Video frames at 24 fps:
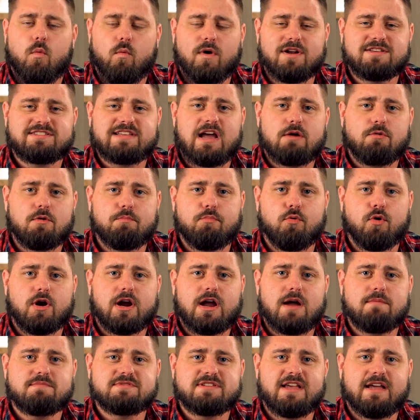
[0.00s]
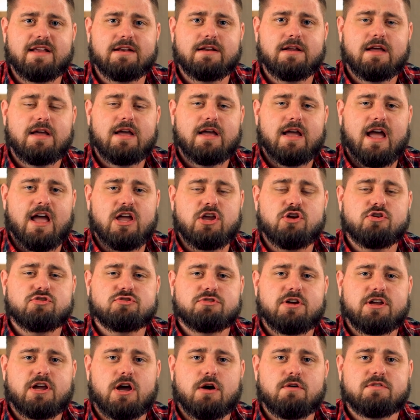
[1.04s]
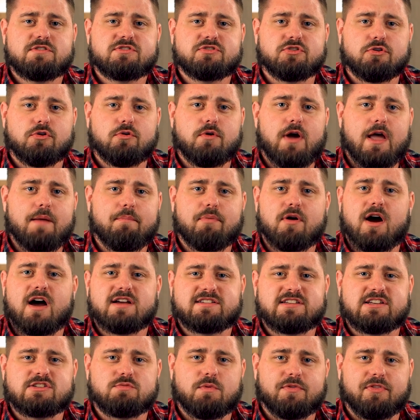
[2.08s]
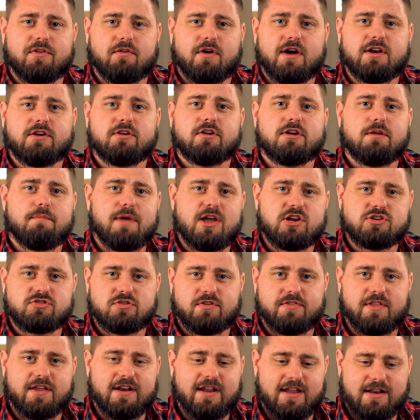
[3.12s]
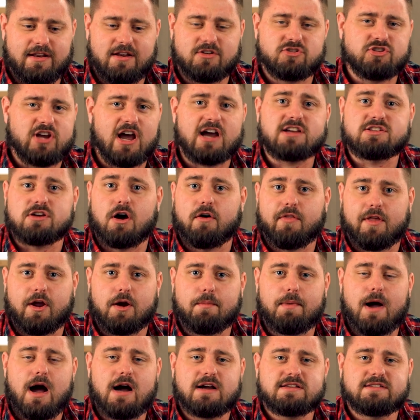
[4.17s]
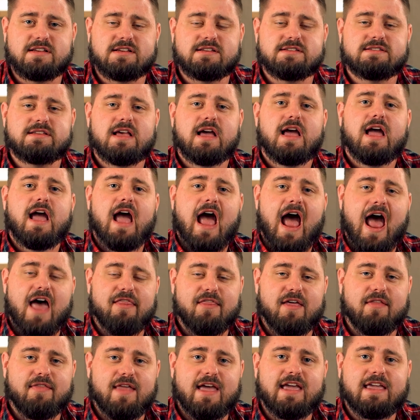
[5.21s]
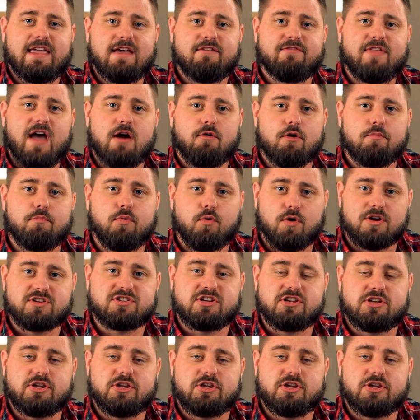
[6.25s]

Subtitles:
Once that report comes in, it usually goes through a process with the lender to make sure that it checks all their boxes, and then they give that report to